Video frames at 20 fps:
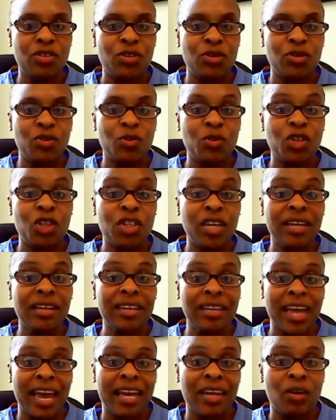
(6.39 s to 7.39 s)
to
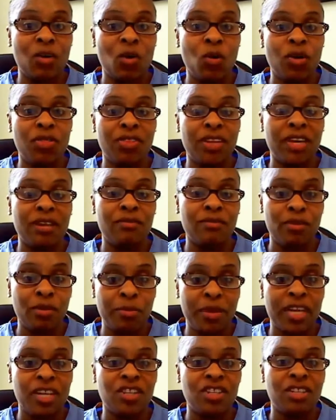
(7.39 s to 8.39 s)
shed light on the
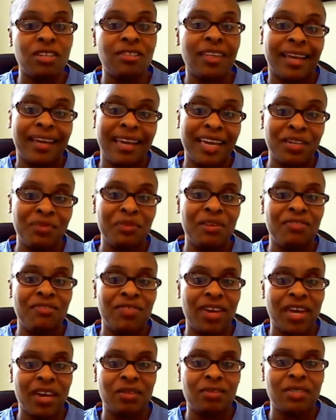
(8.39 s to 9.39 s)
information that can be
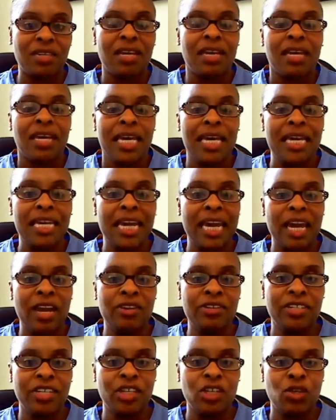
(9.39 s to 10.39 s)
found in a
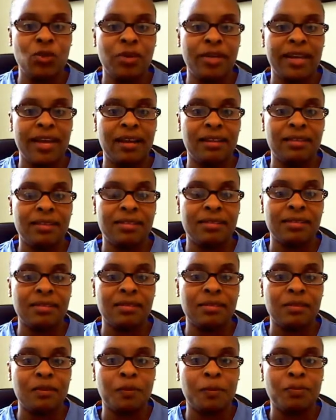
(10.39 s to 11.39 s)
hair tissue
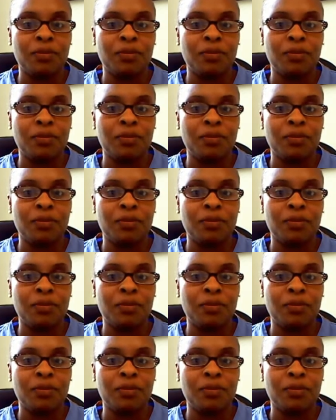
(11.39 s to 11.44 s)
analysis.